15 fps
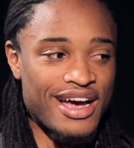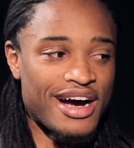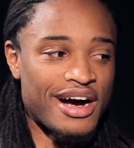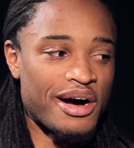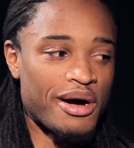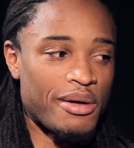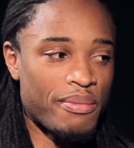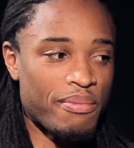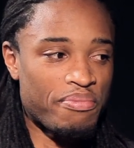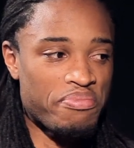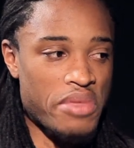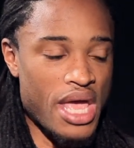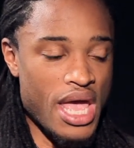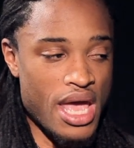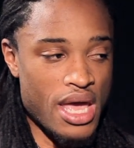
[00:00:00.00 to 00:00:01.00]

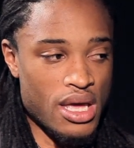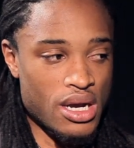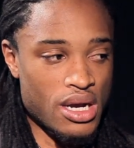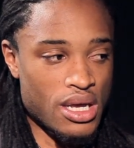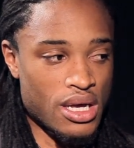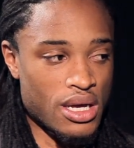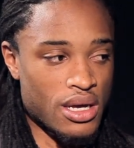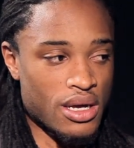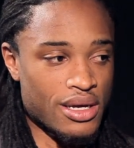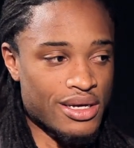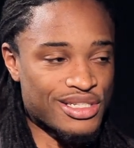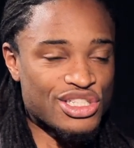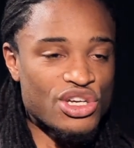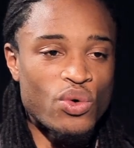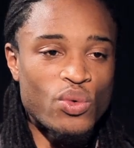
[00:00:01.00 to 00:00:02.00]
So